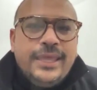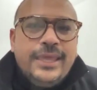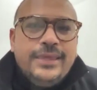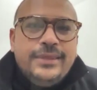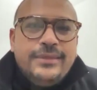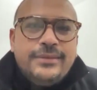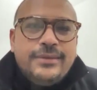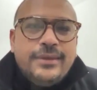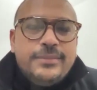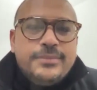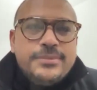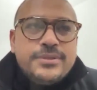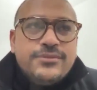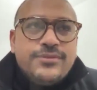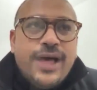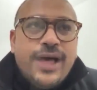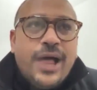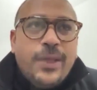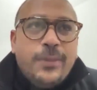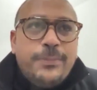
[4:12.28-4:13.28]
in terms
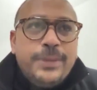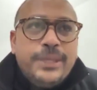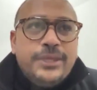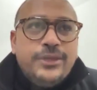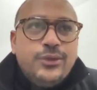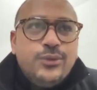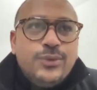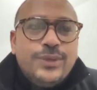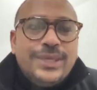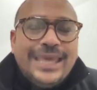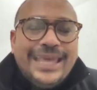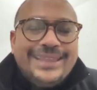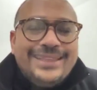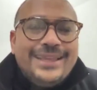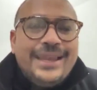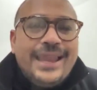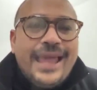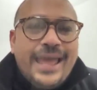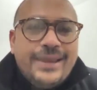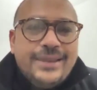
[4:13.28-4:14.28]
of helping you get
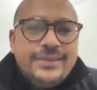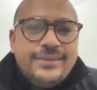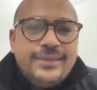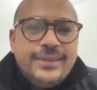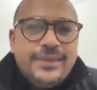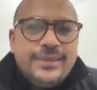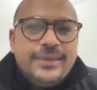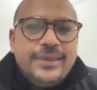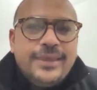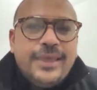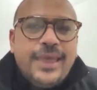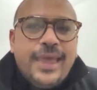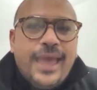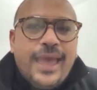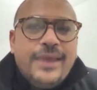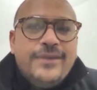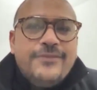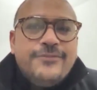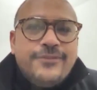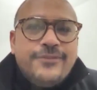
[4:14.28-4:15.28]
clarity
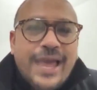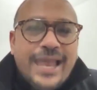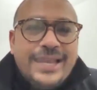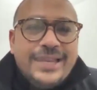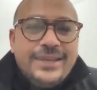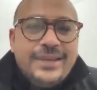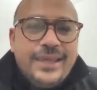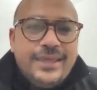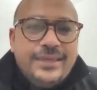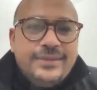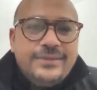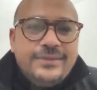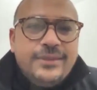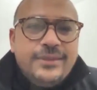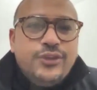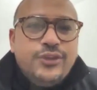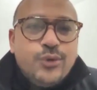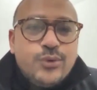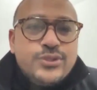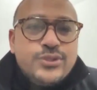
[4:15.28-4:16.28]
and
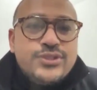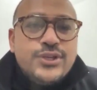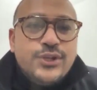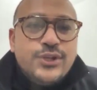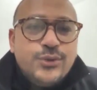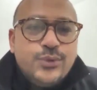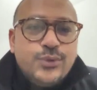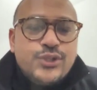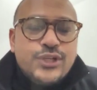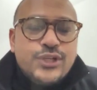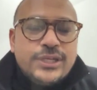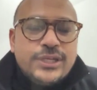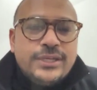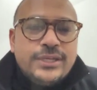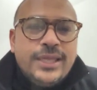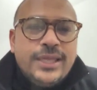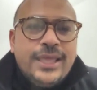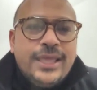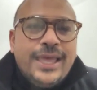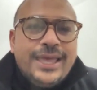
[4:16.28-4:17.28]
validating your solution
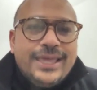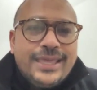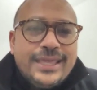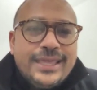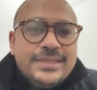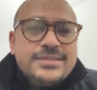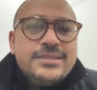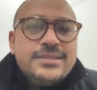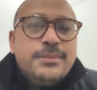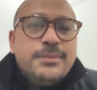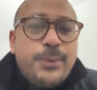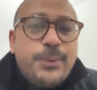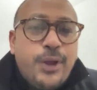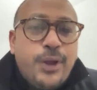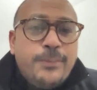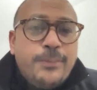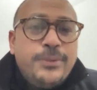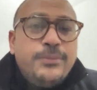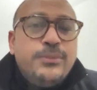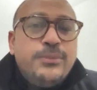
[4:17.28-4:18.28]
against the
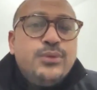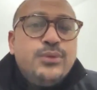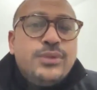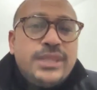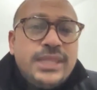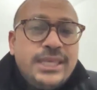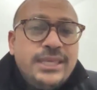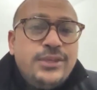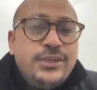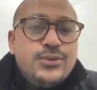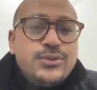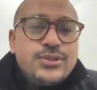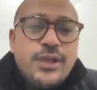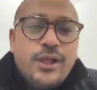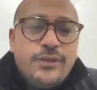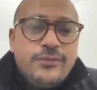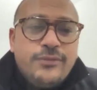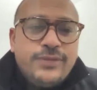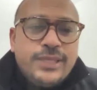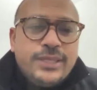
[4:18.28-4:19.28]
problem you think you're
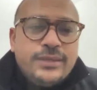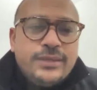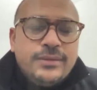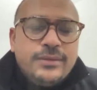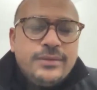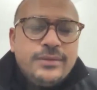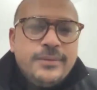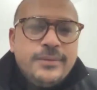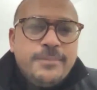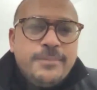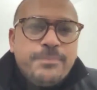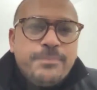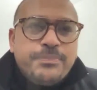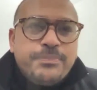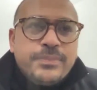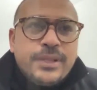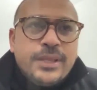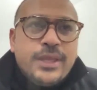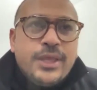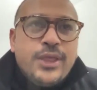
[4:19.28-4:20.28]
solving,
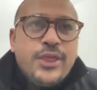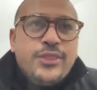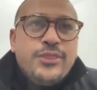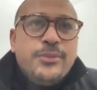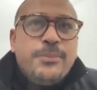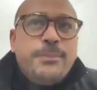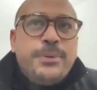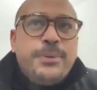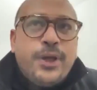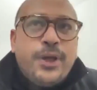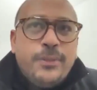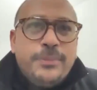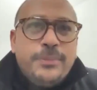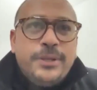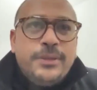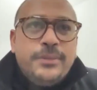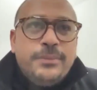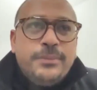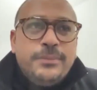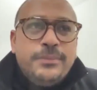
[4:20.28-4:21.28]
the
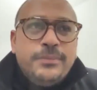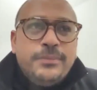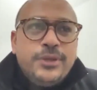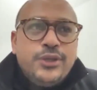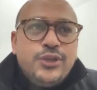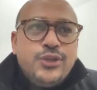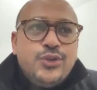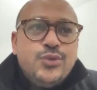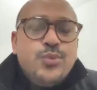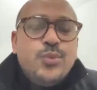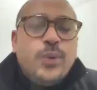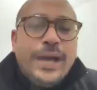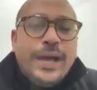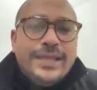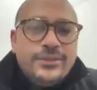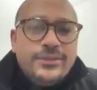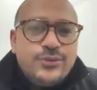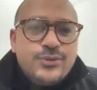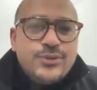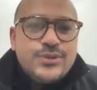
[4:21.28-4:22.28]
problem you
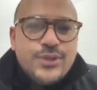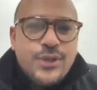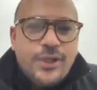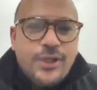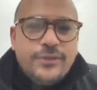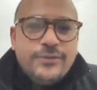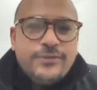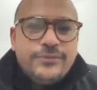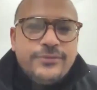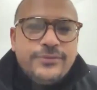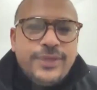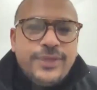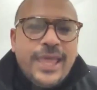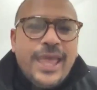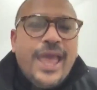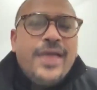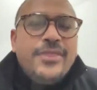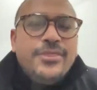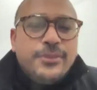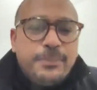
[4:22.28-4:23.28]
want to solve,
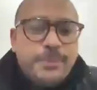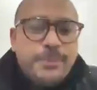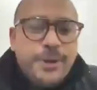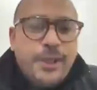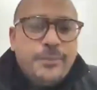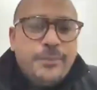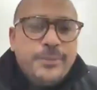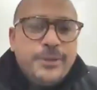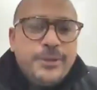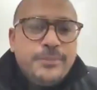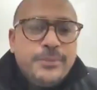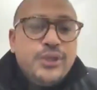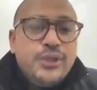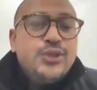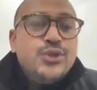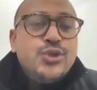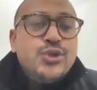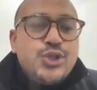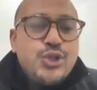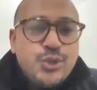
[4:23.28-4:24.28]
and the problem
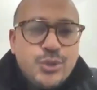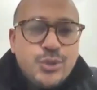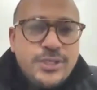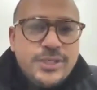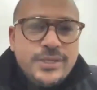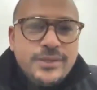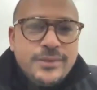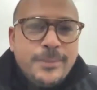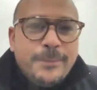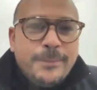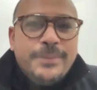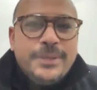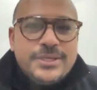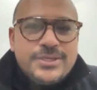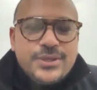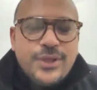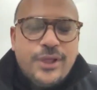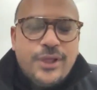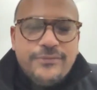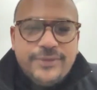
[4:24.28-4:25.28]
you should be
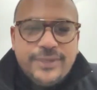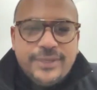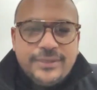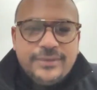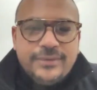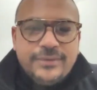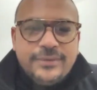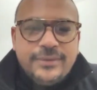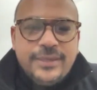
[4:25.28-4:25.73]
solving.